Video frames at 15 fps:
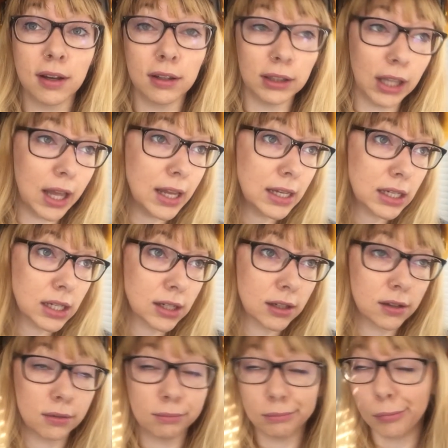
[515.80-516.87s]
like
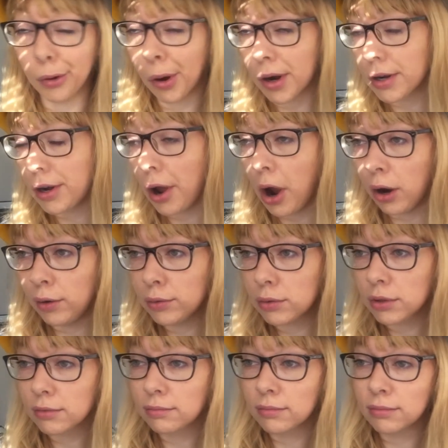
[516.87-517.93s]
or
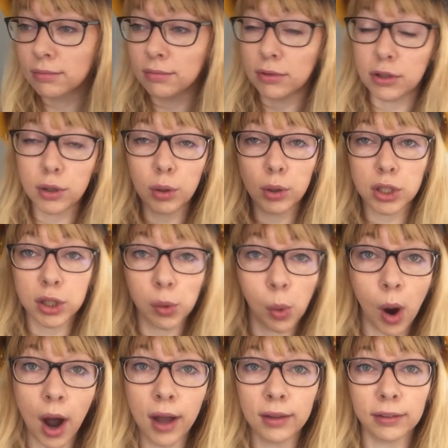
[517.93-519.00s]
don't. Do what you
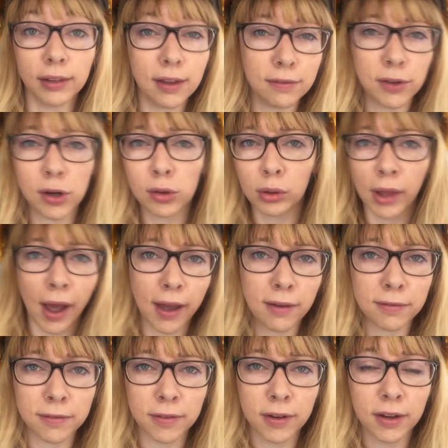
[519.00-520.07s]
want, live your
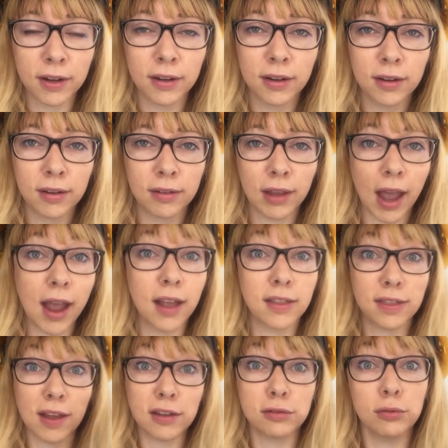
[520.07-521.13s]
life,
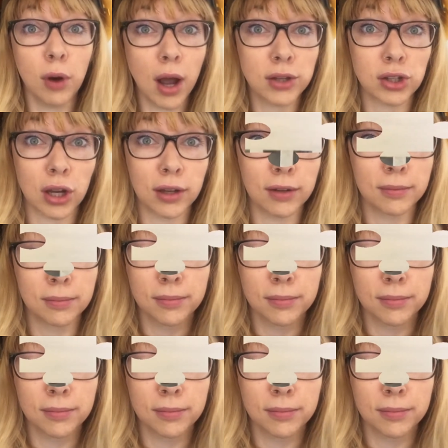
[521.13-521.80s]
and thanks for watching.